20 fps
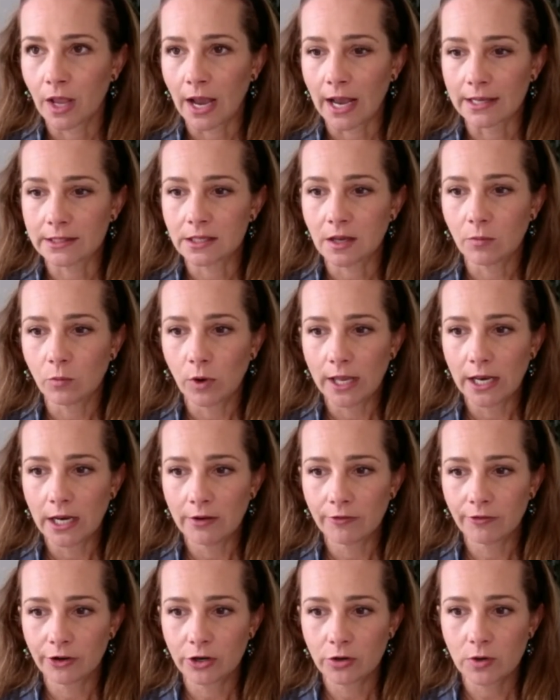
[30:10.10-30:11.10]
as I'm
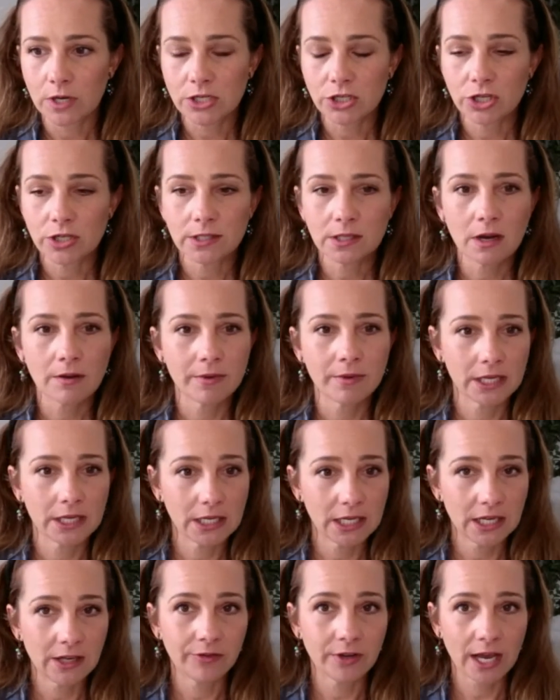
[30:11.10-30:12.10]
waiting for your questions to come
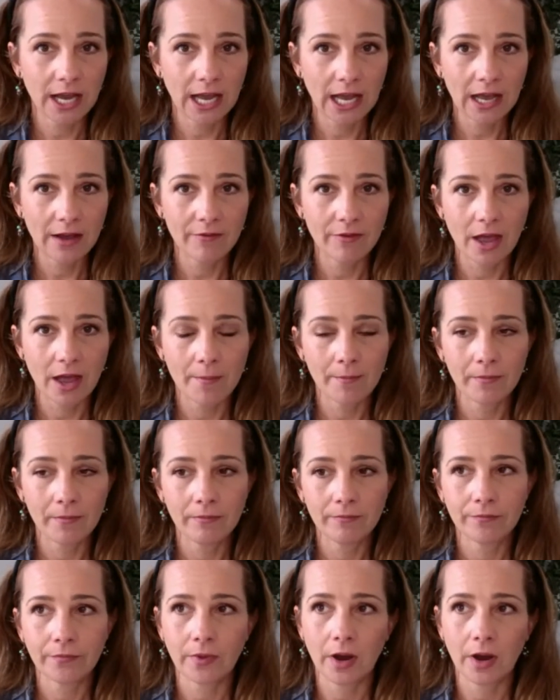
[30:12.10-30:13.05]
in, if you have them,